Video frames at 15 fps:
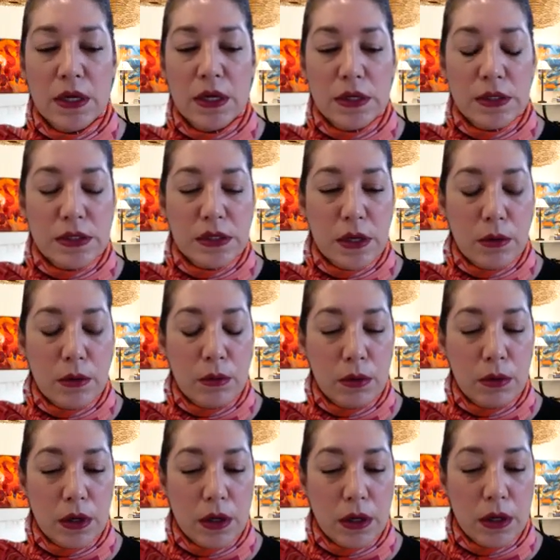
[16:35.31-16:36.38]
So
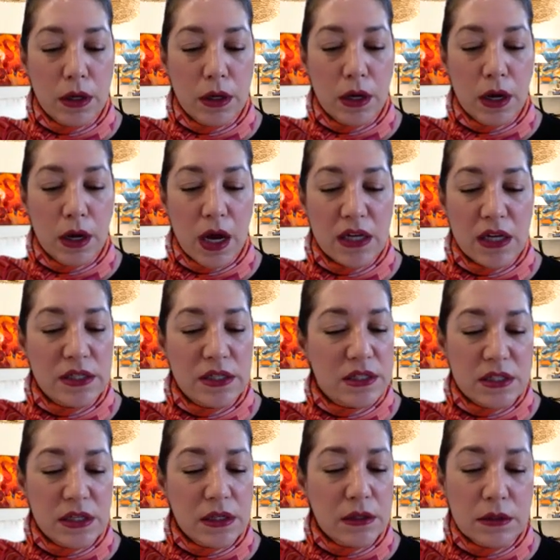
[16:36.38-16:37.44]
I
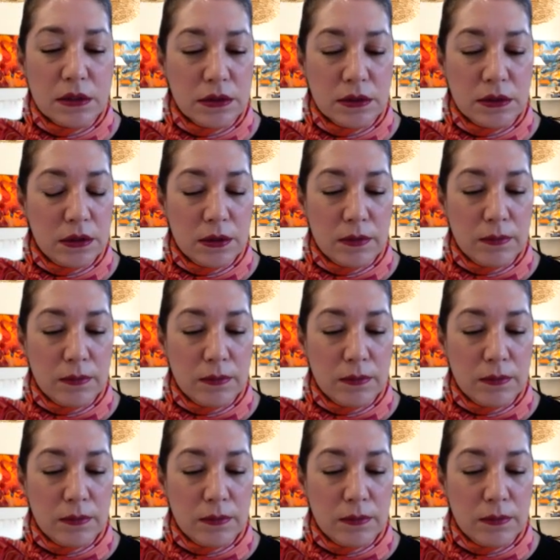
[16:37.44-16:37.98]
still